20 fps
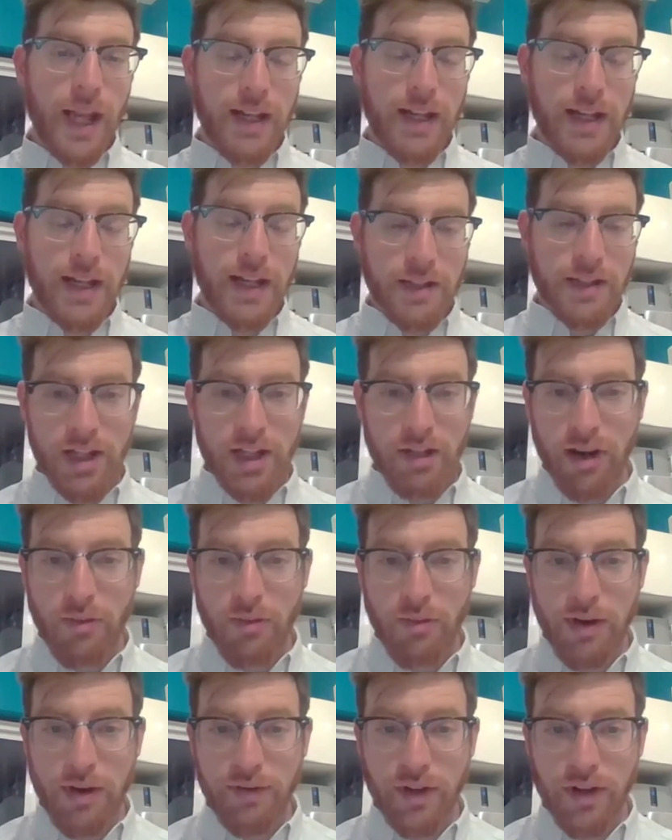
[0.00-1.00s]
and it's a really
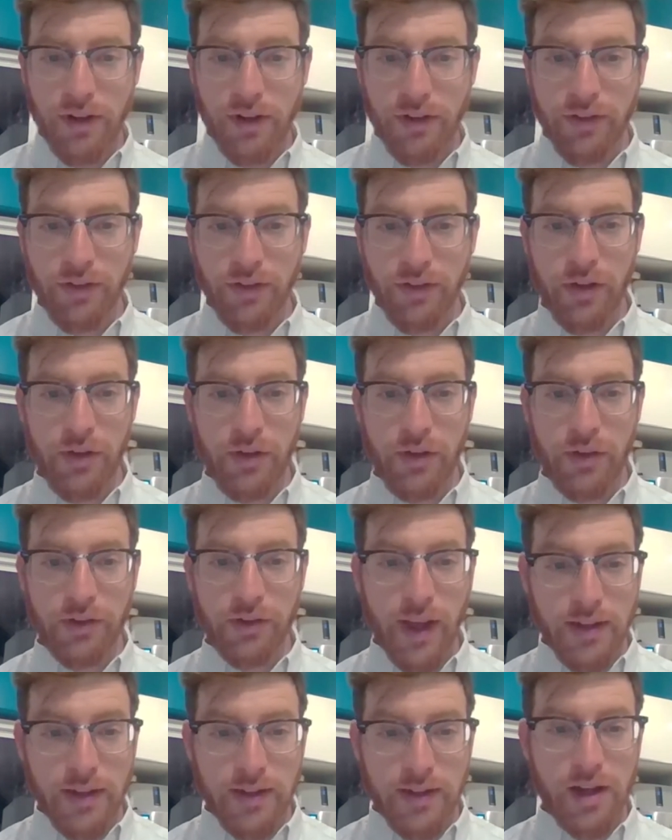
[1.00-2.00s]
great way for us to
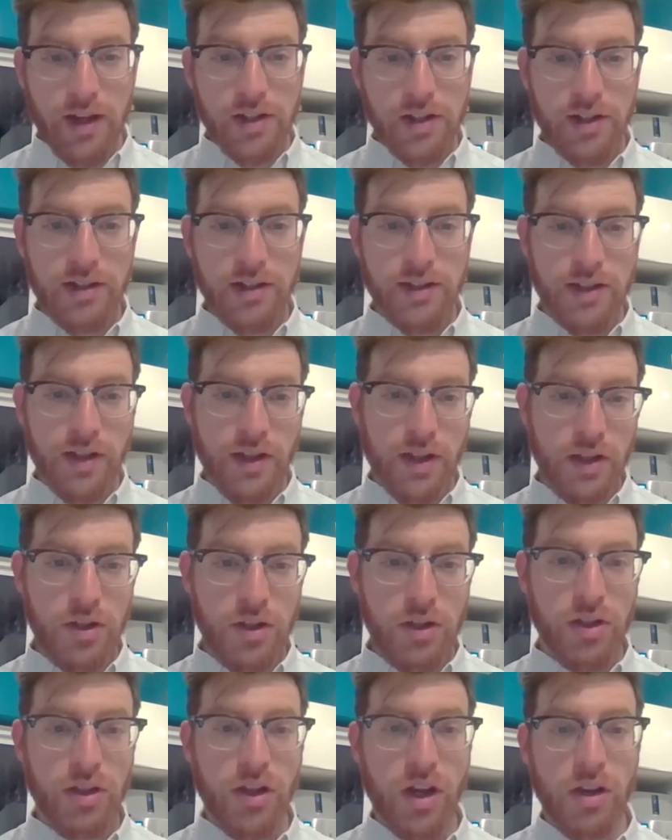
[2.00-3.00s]
stay in touch and so that
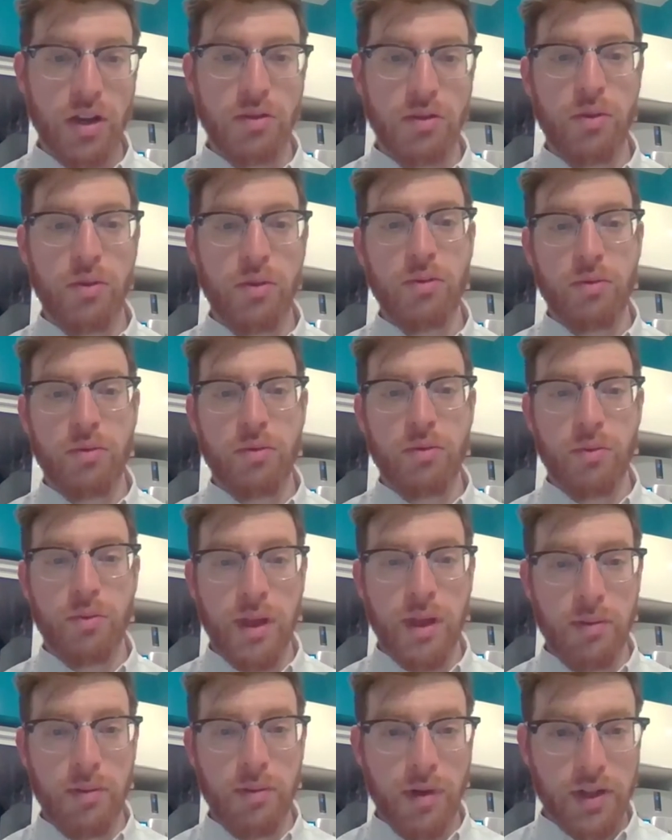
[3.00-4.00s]
you should know what
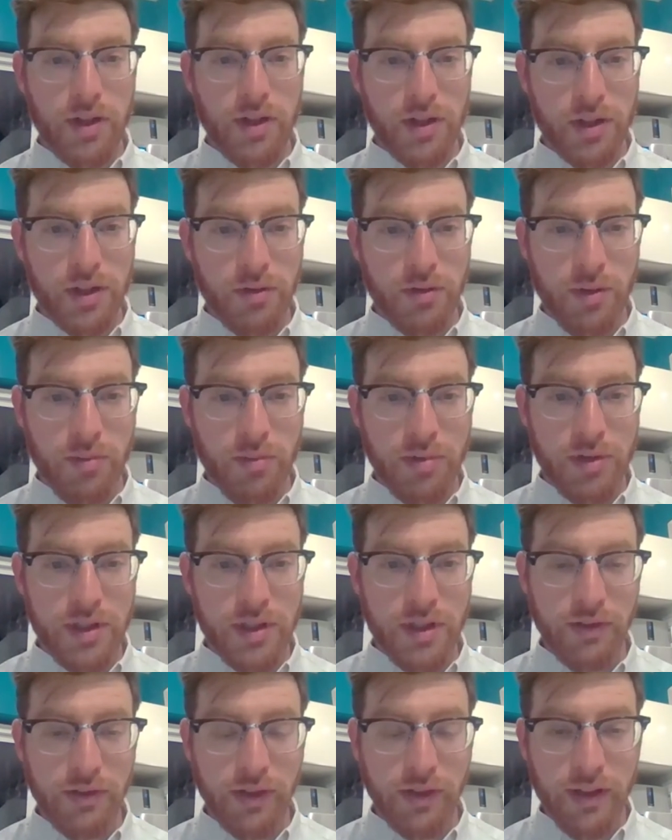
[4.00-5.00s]
we at Barnet Shul are
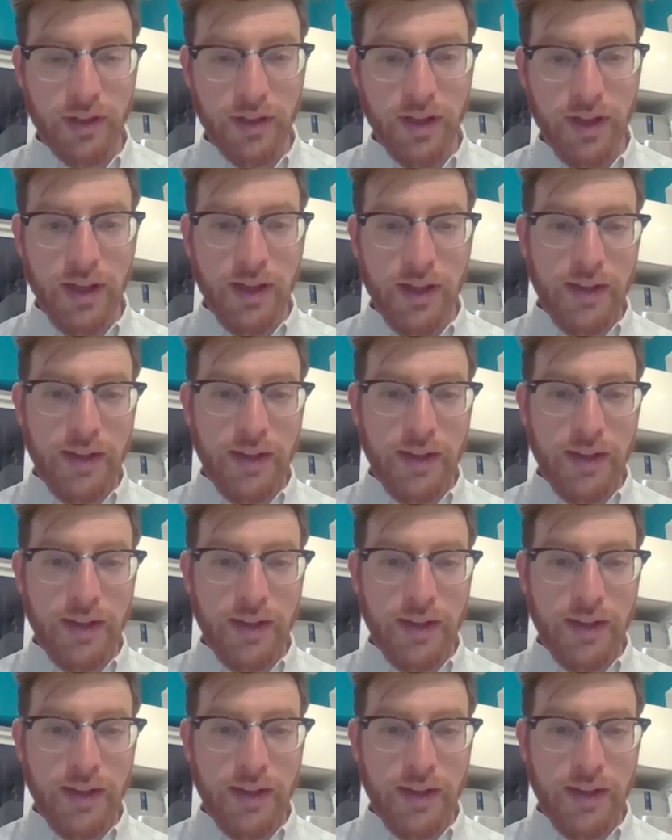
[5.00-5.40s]
producing.